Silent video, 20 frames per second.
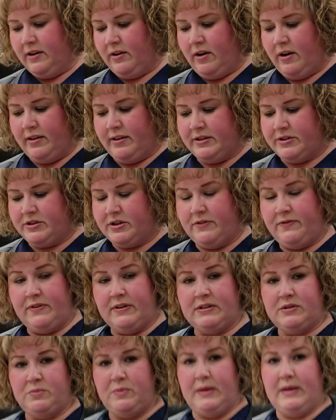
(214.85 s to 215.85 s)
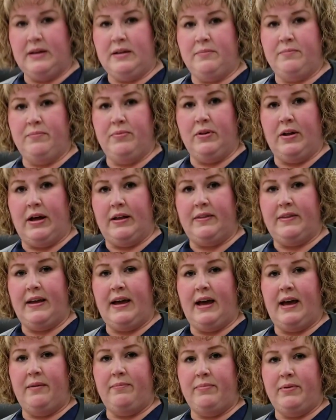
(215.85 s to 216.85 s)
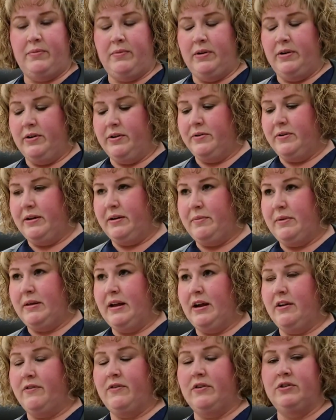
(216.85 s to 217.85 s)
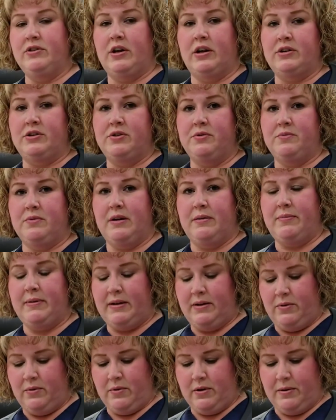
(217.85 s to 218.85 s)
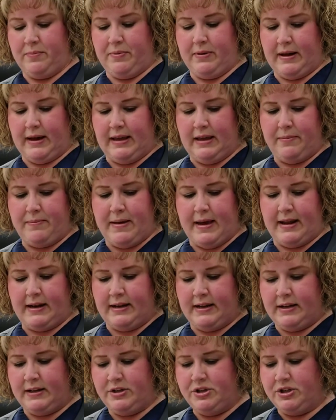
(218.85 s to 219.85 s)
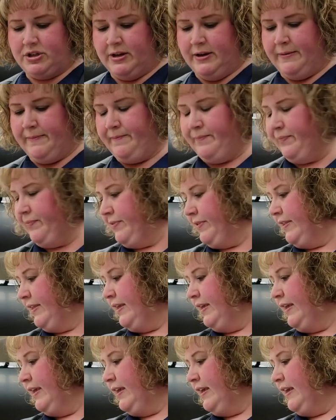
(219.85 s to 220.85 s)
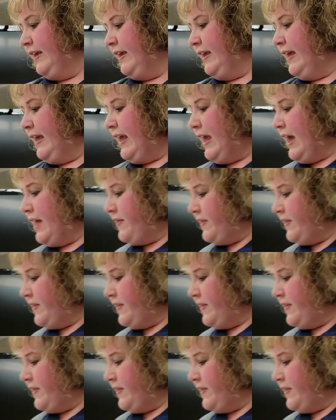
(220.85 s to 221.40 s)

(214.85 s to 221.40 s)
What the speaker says: on the surface, we can blot that, but we are going to be careful not to rub it or apply a bandage. And